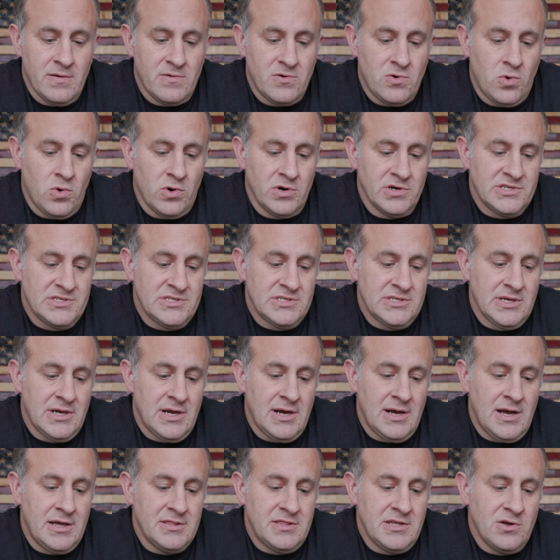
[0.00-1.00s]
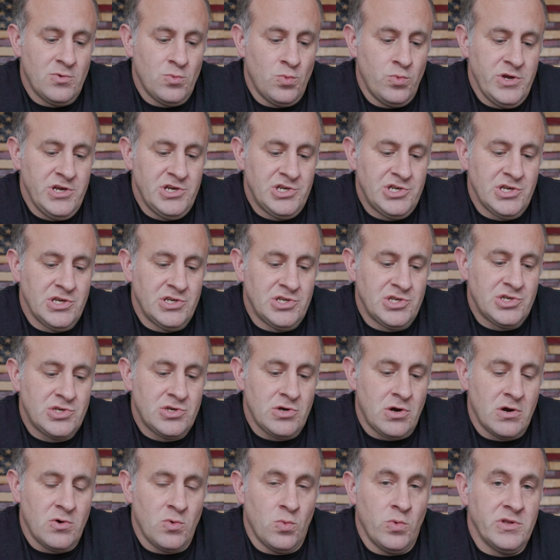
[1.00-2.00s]
Of course, I think we should
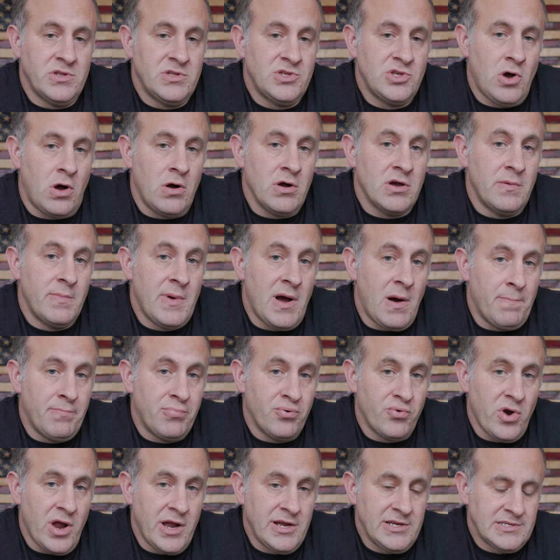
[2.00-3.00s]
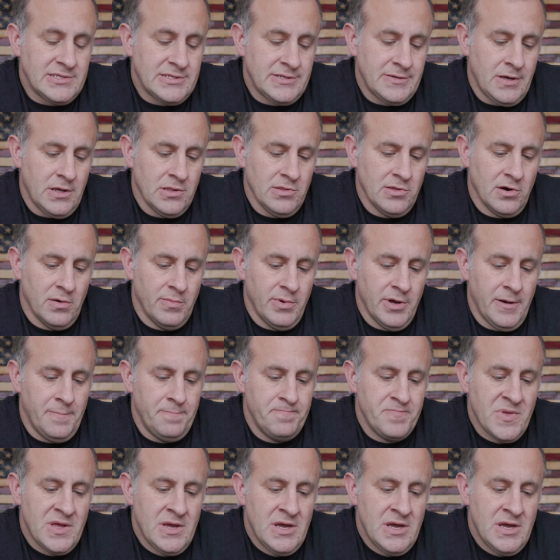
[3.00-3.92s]
start with talking about price a little bit.